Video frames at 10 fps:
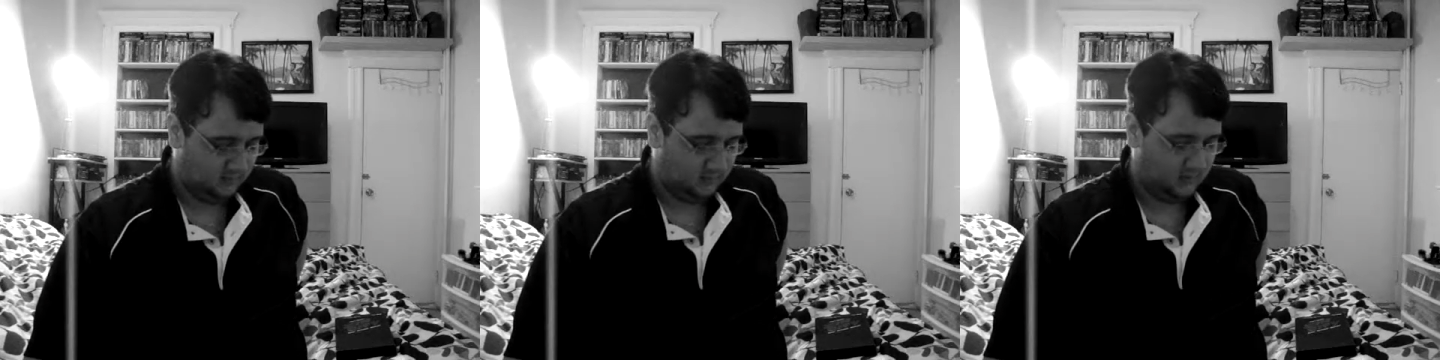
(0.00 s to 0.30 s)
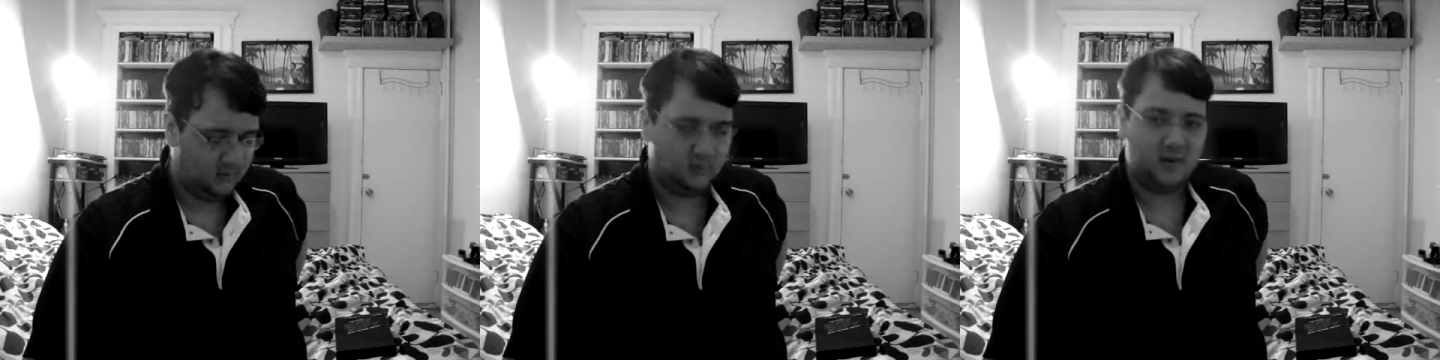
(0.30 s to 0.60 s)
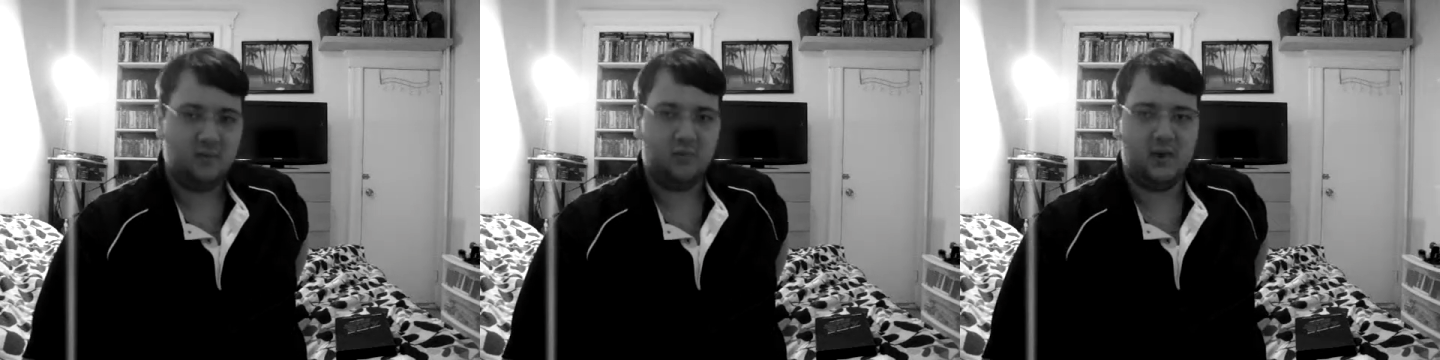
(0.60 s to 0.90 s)
like
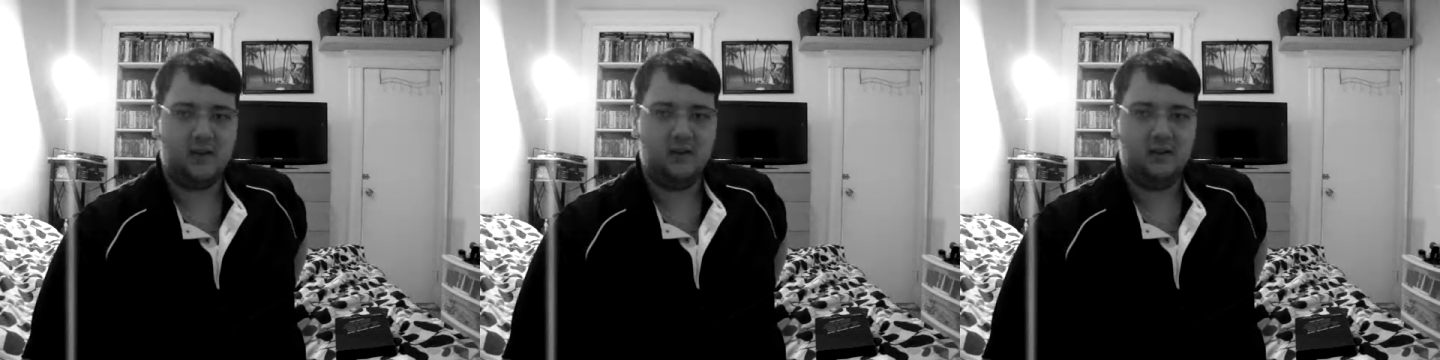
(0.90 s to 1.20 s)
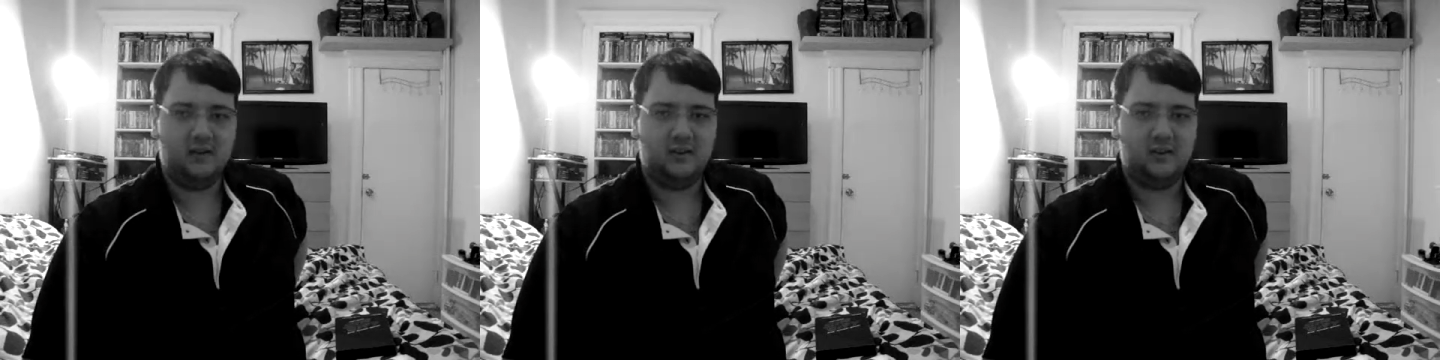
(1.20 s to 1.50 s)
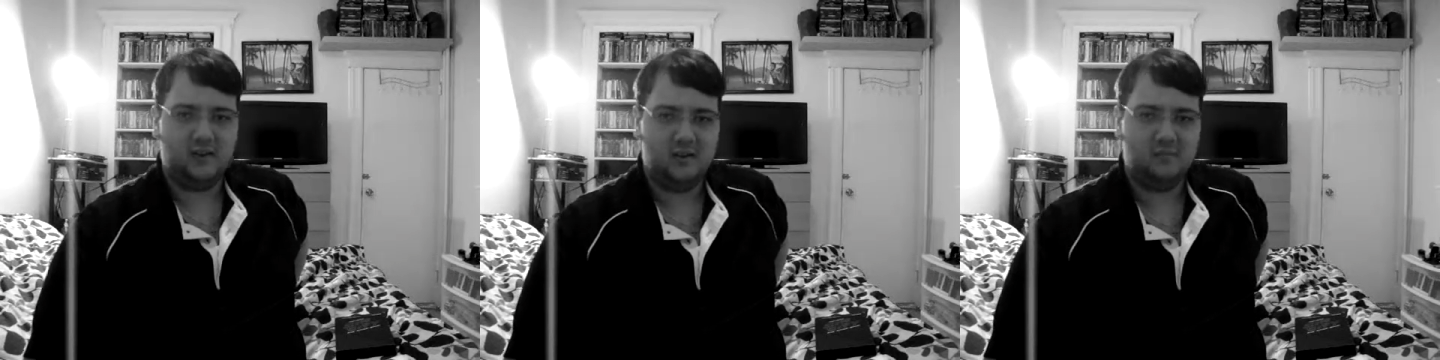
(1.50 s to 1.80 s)
groundbreaking in its
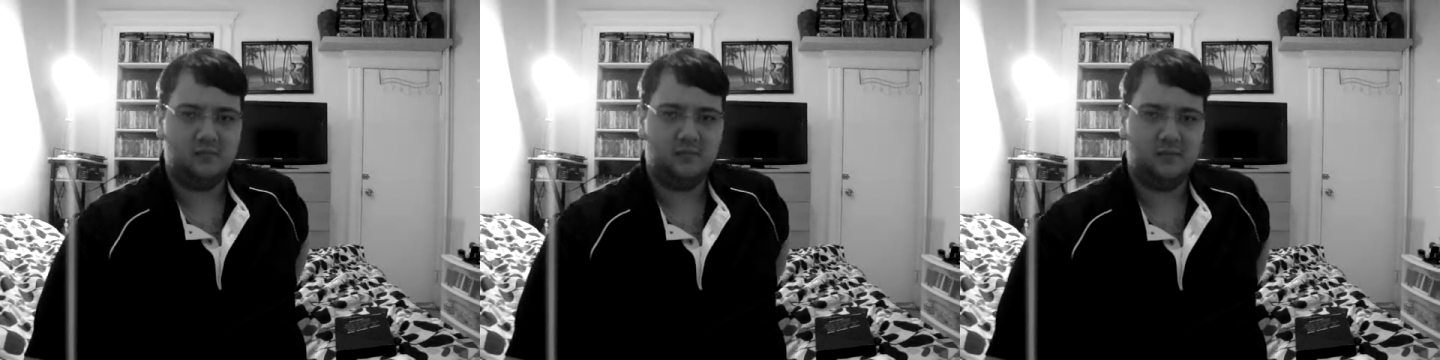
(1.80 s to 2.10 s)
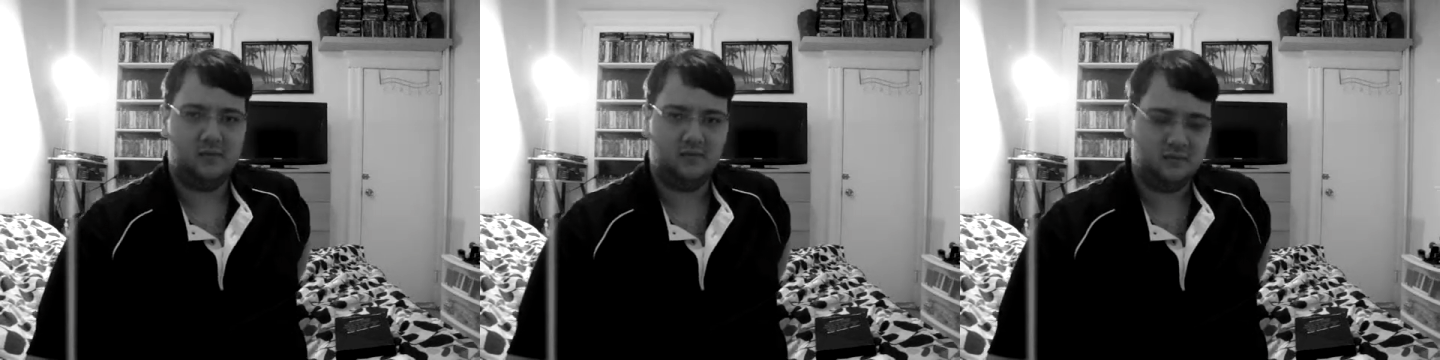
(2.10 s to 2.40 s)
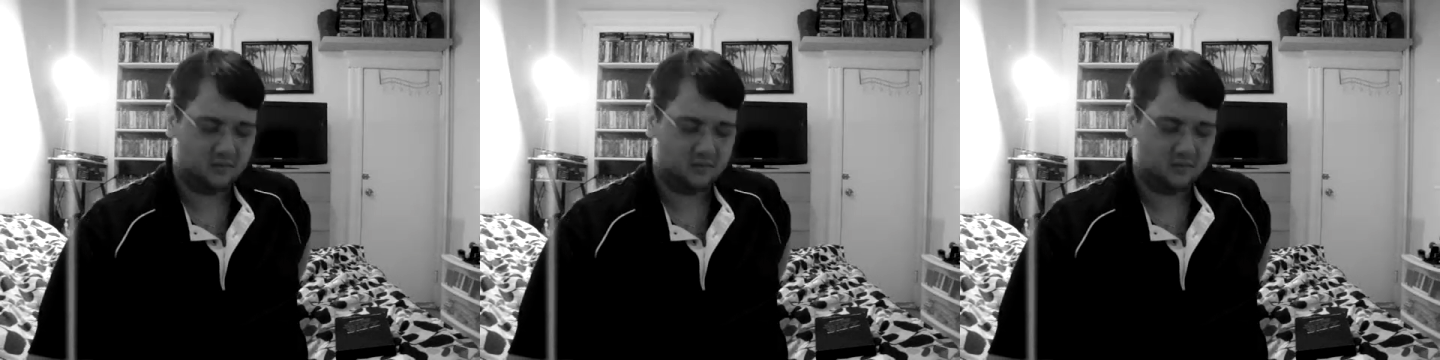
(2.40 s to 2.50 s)
time, you know.